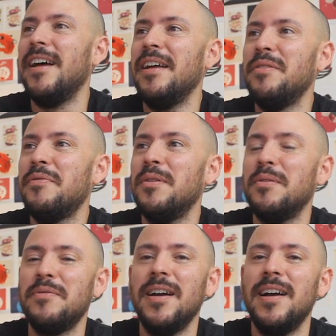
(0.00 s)
handful
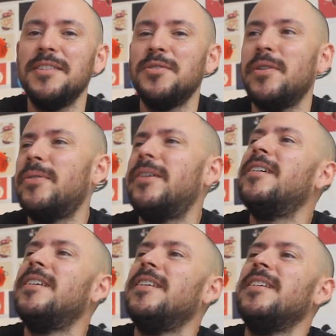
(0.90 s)
of guys or
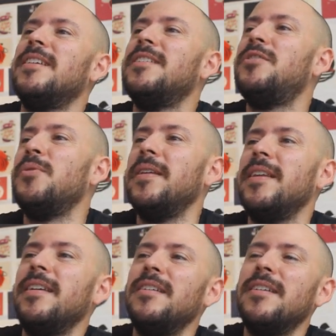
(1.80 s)
tuning
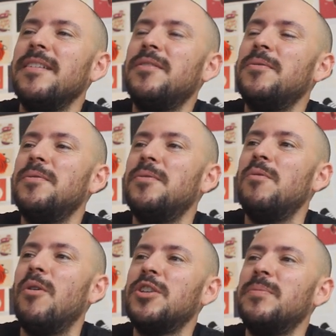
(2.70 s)
in to
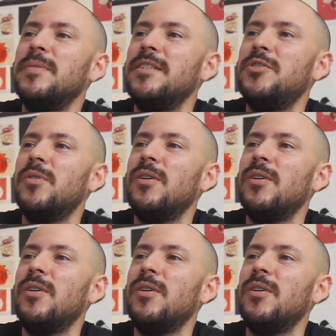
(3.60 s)
watch me draw